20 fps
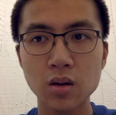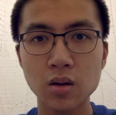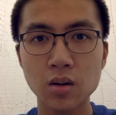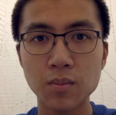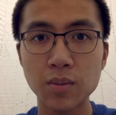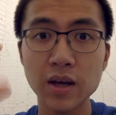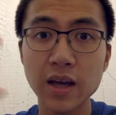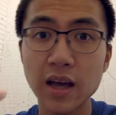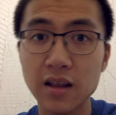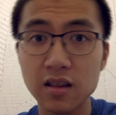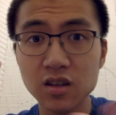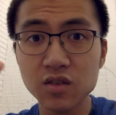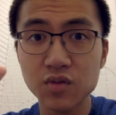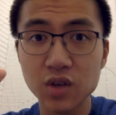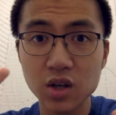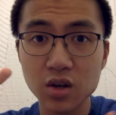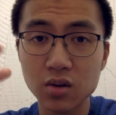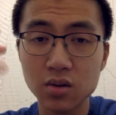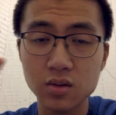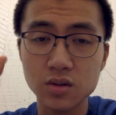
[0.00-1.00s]
But yeah, this
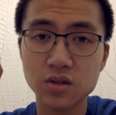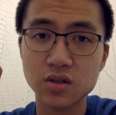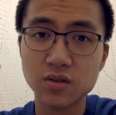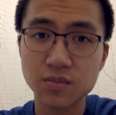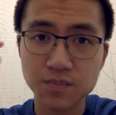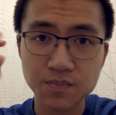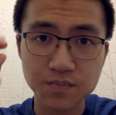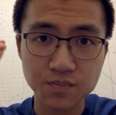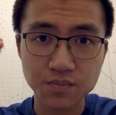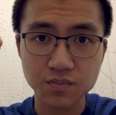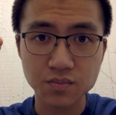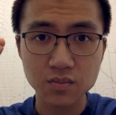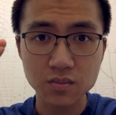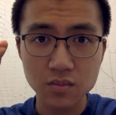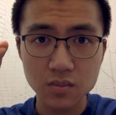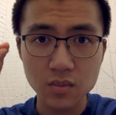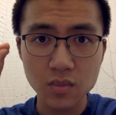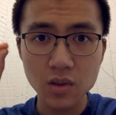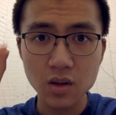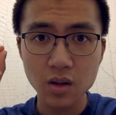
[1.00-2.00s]
video is
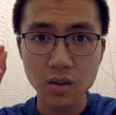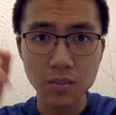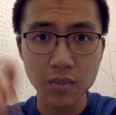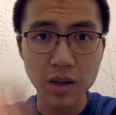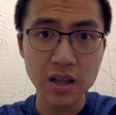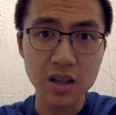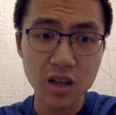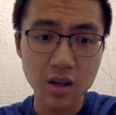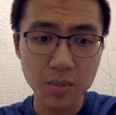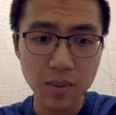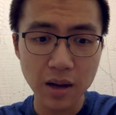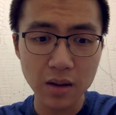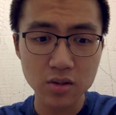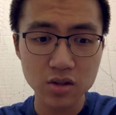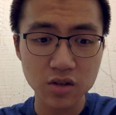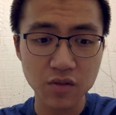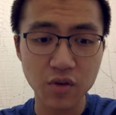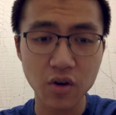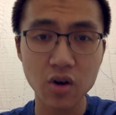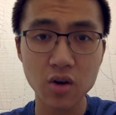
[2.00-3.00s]
mainly about
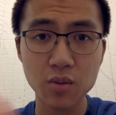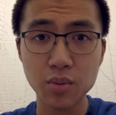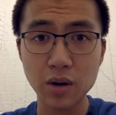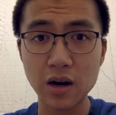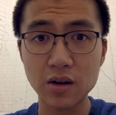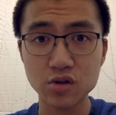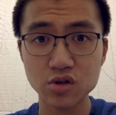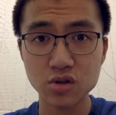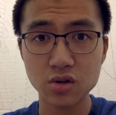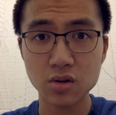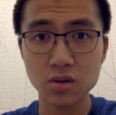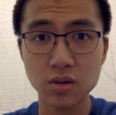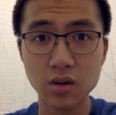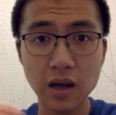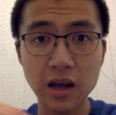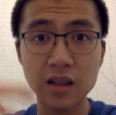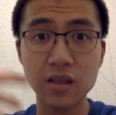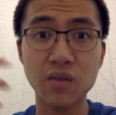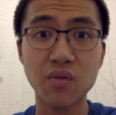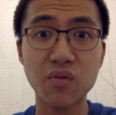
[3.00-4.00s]
Safari browser
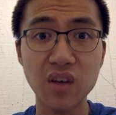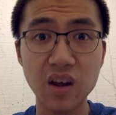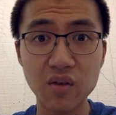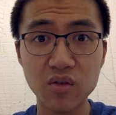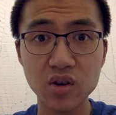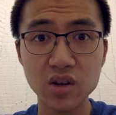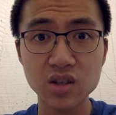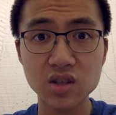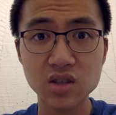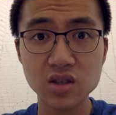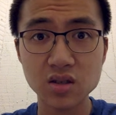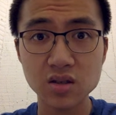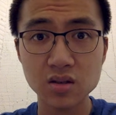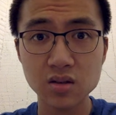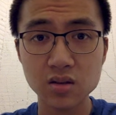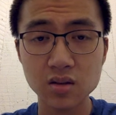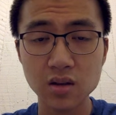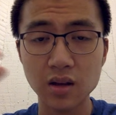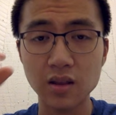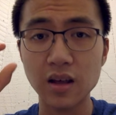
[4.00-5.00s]
and the favorites
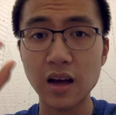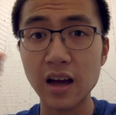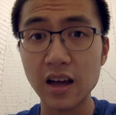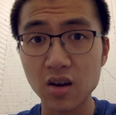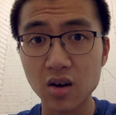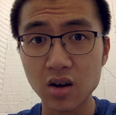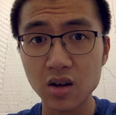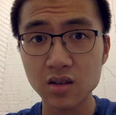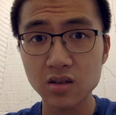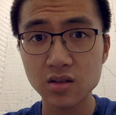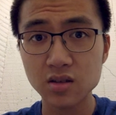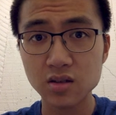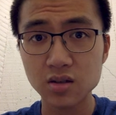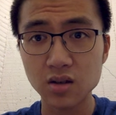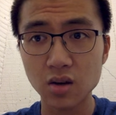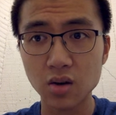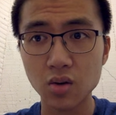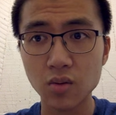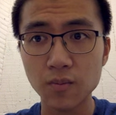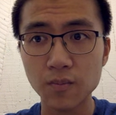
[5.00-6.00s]
and the icons.
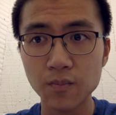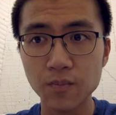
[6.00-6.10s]
So